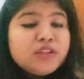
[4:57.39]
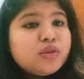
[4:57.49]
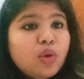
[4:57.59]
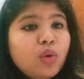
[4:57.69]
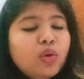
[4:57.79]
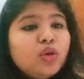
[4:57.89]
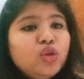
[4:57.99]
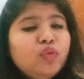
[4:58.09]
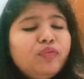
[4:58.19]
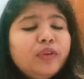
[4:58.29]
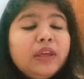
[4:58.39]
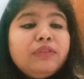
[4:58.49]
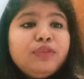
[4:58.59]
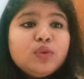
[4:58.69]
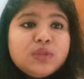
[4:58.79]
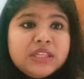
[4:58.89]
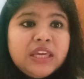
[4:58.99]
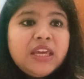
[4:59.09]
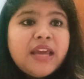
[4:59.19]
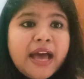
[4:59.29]
So if you
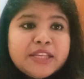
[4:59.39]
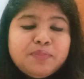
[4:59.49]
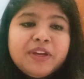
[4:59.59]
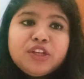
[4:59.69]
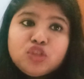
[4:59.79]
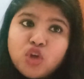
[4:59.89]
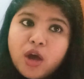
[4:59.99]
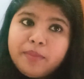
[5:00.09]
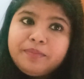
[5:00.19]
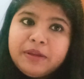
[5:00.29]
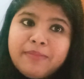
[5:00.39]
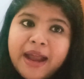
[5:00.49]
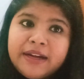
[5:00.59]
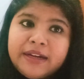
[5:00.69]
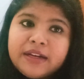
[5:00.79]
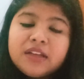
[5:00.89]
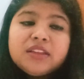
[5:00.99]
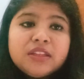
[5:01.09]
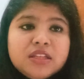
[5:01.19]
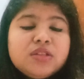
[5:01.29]
see as per job demand,
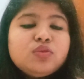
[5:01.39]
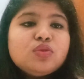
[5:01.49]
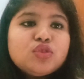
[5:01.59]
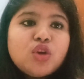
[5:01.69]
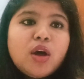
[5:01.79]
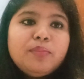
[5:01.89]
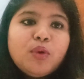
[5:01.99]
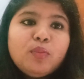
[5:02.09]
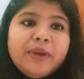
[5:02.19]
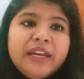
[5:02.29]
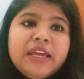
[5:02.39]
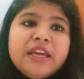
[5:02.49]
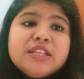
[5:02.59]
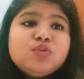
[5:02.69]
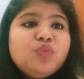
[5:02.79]
this job opening is